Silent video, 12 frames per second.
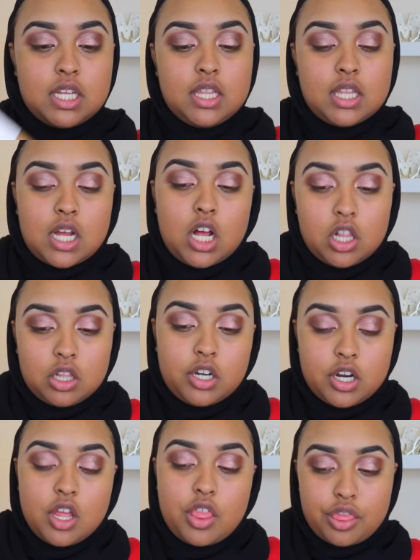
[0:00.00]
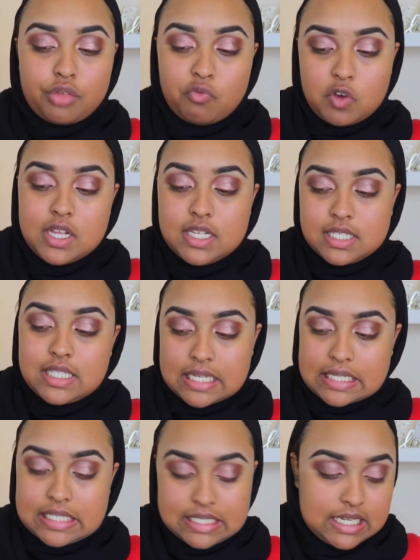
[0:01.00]
in the color
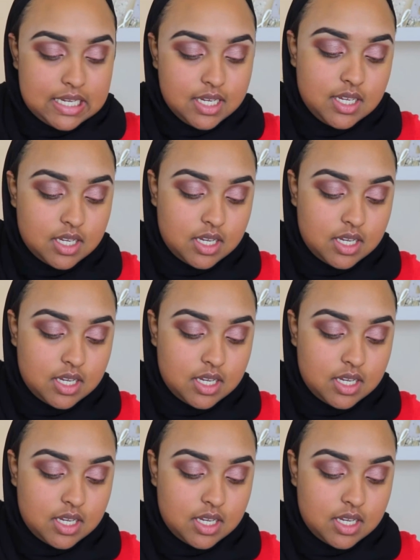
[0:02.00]
360.